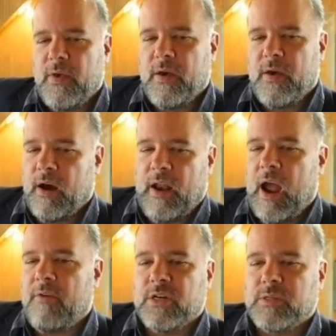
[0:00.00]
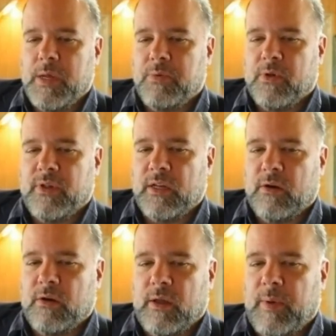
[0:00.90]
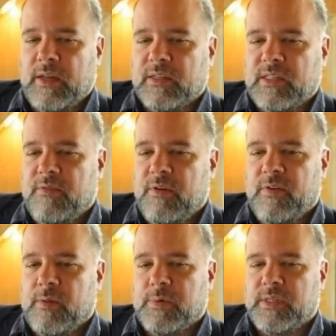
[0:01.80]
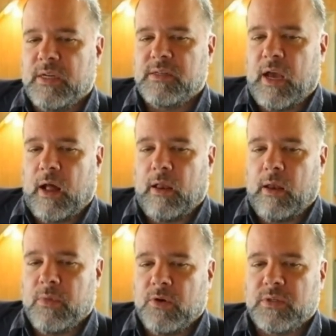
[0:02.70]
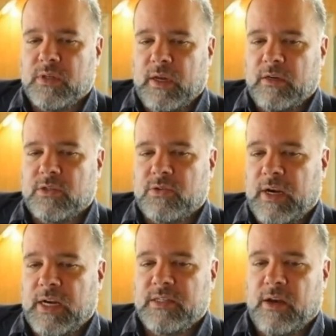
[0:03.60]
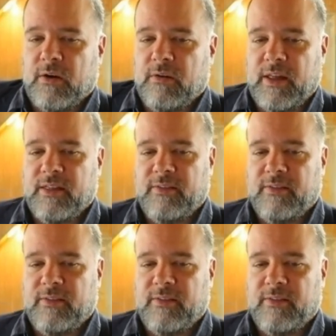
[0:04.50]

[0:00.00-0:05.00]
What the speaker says: On average, people think they're like the 75th percentile on most like traits that they